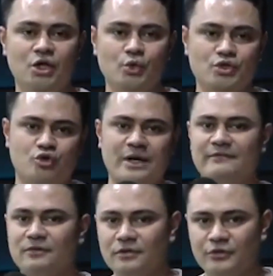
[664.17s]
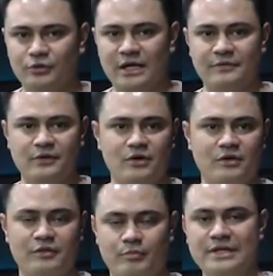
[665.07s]
who would travel throughout the
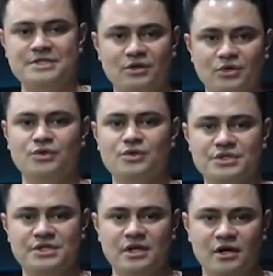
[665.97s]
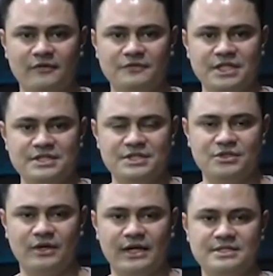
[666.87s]
earth, preach the good news of
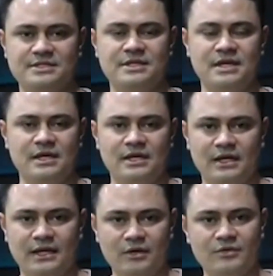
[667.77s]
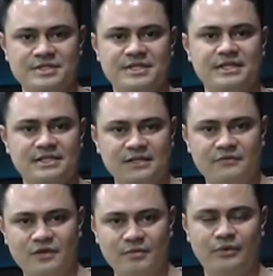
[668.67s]
Jesus Christ, heal the sick,
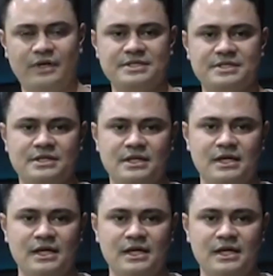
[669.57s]
deliver the oppressed,